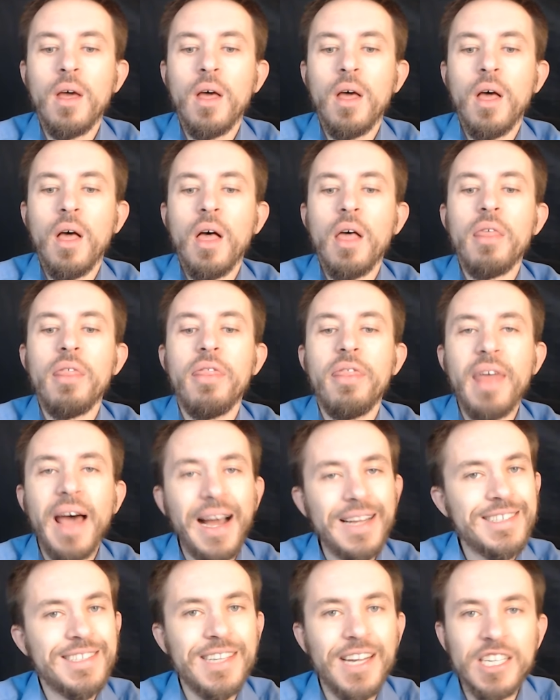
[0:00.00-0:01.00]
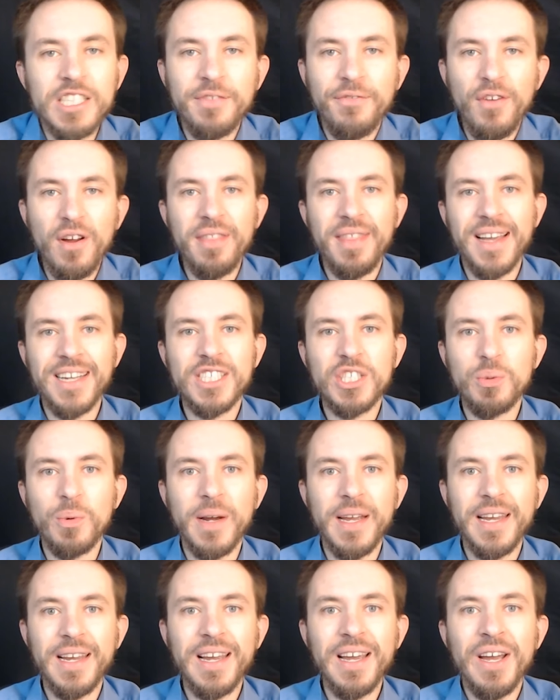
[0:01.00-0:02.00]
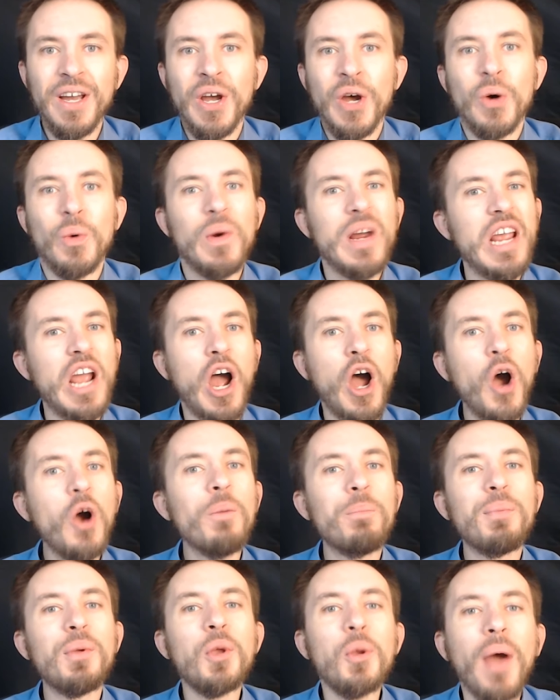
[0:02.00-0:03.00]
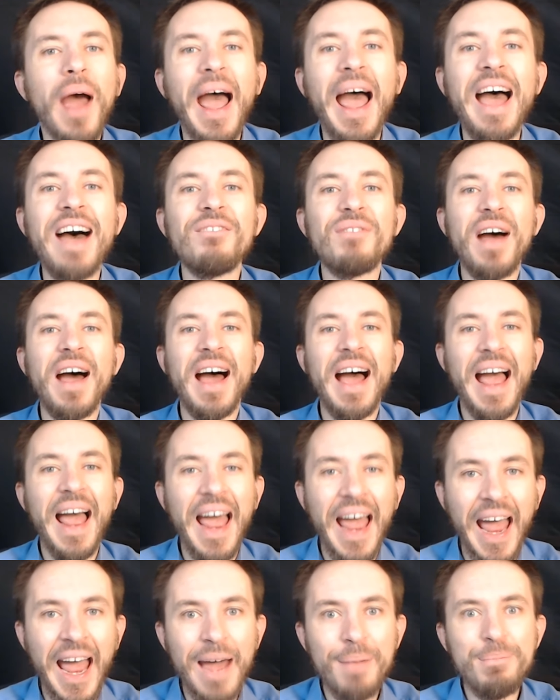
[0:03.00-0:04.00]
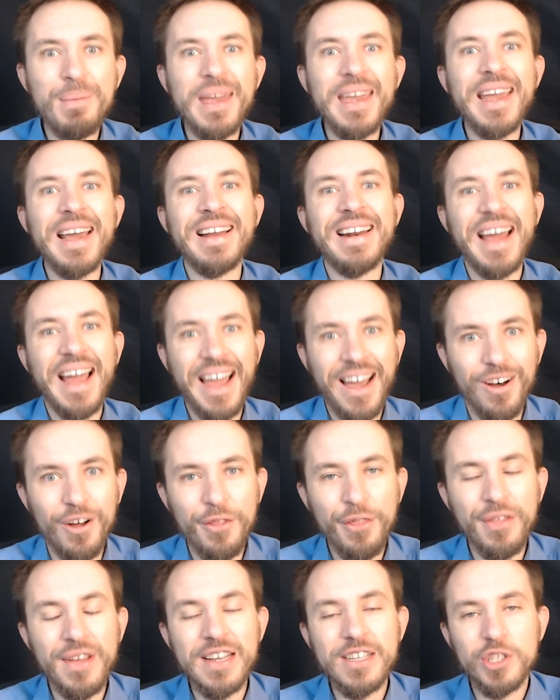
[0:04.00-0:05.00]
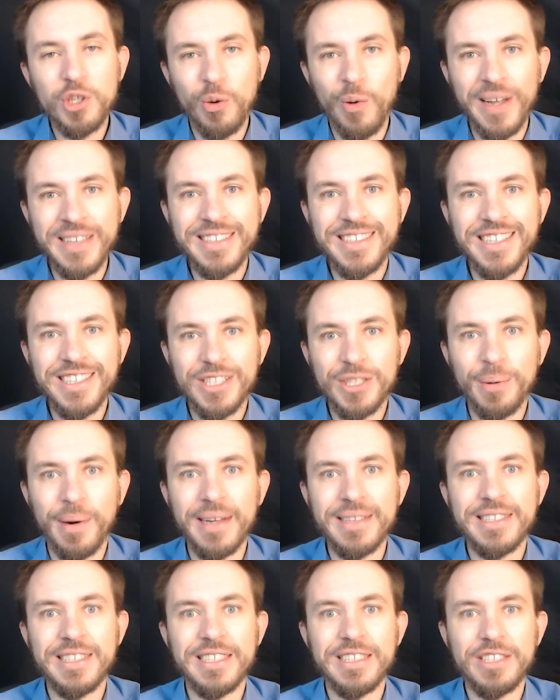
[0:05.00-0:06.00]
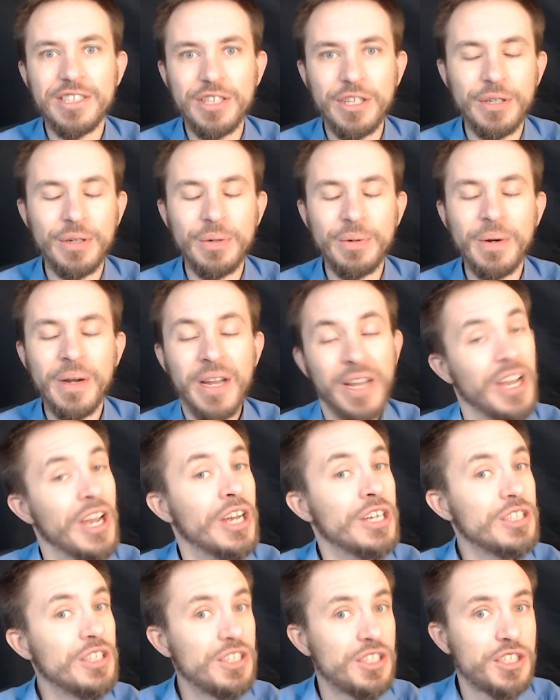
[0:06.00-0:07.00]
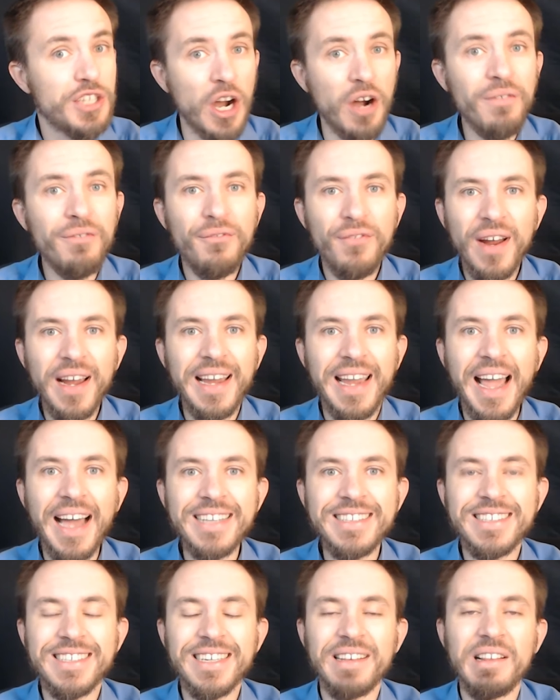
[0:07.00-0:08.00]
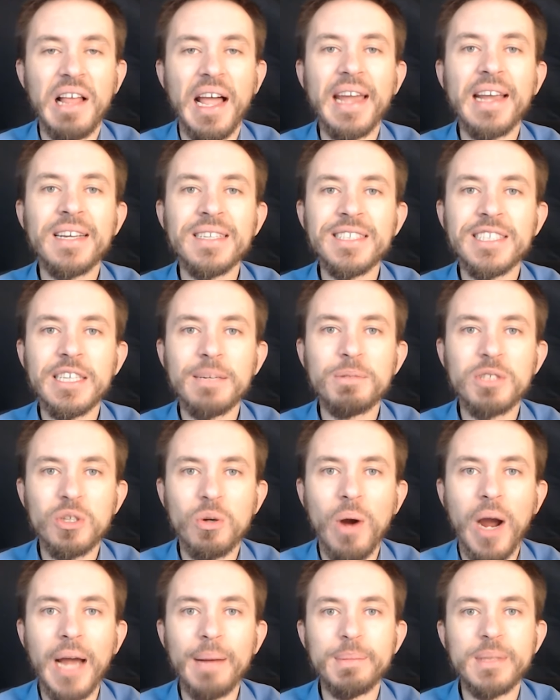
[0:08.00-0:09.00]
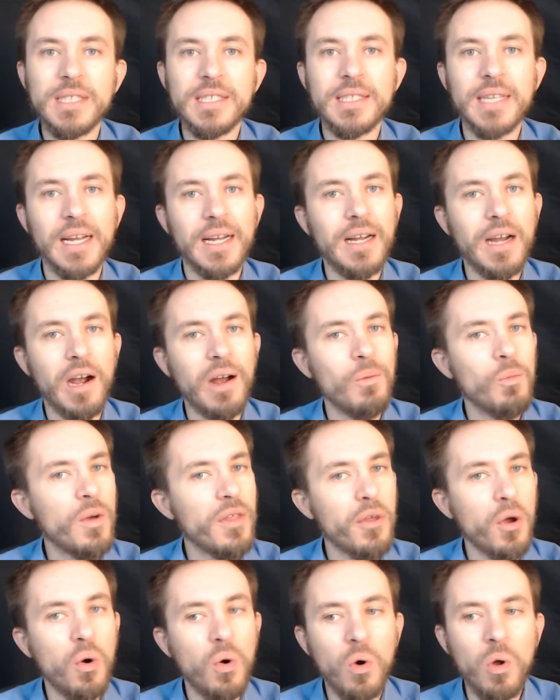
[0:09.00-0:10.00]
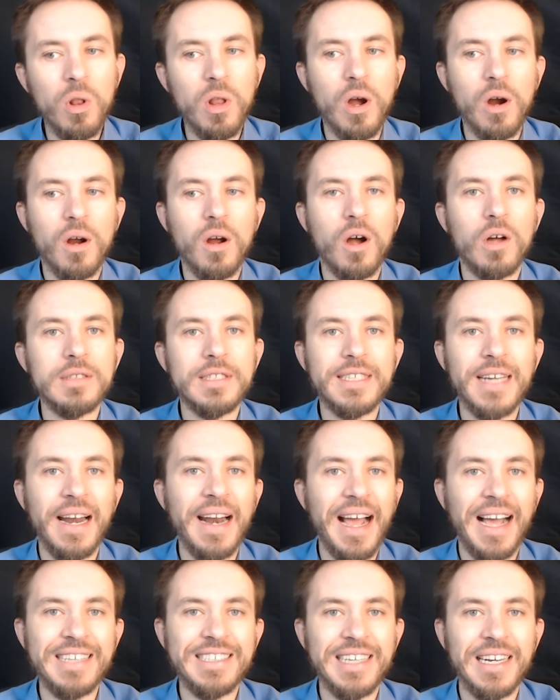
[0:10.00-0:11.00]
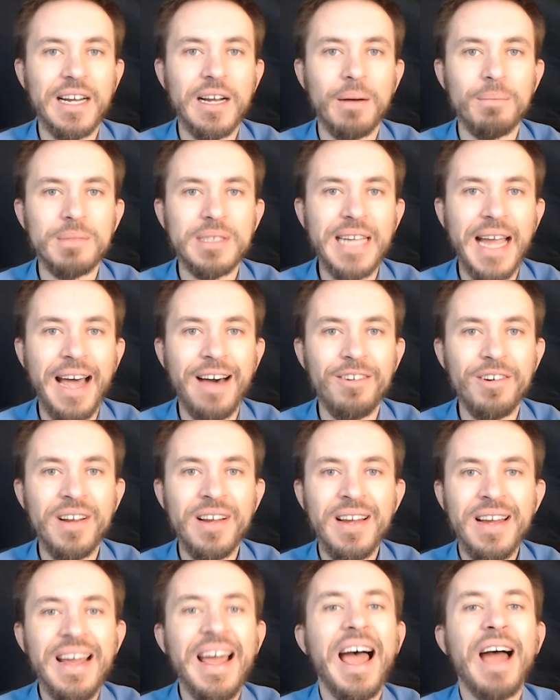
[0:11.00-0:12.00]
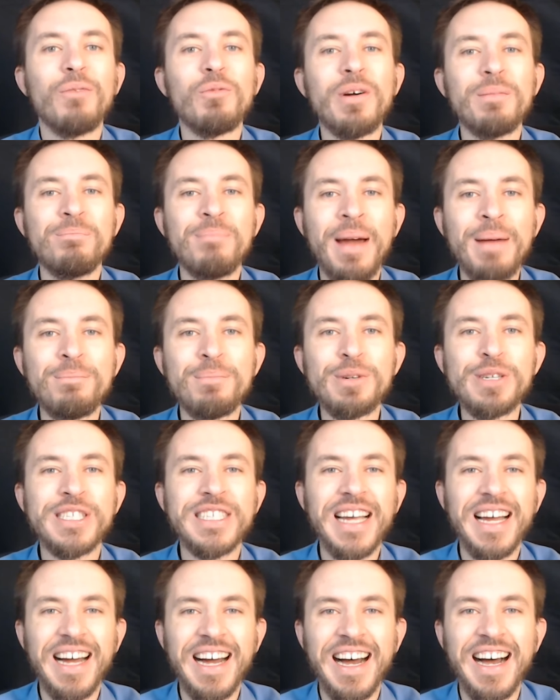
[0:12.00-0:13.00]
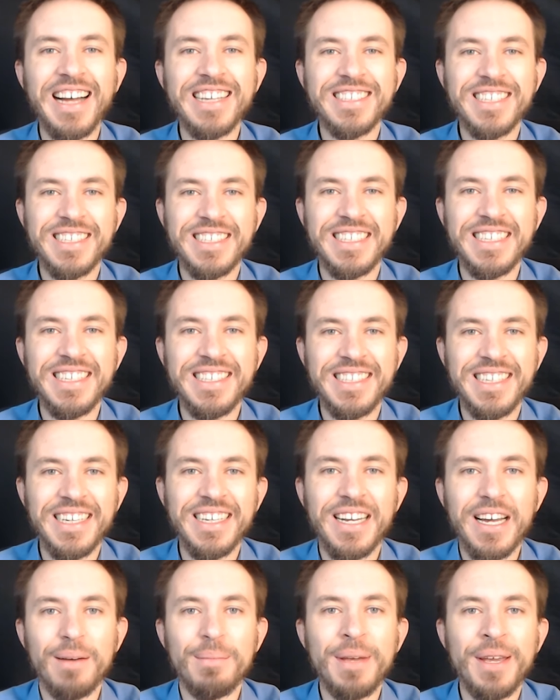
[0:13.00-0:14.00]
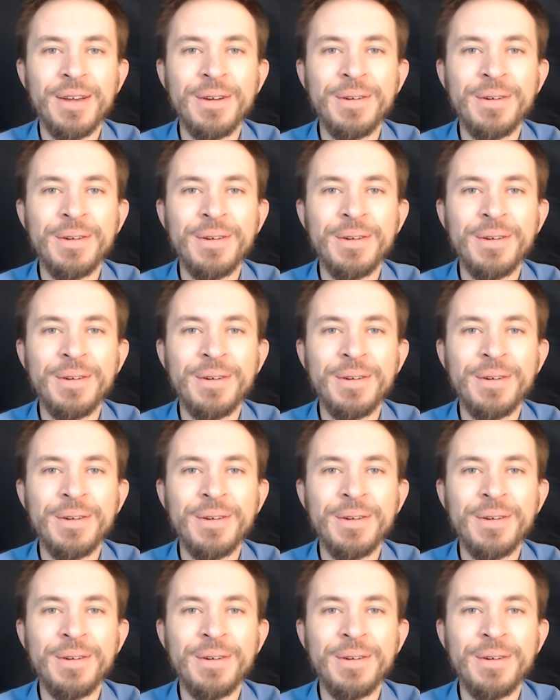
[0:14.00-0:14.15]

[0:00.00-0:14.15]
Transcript: That's us for this week. We hope you have a happy and healthy 2022. Don't forget to like and subscribe to stay current with all our content as it comes out. And remember to ask CCW.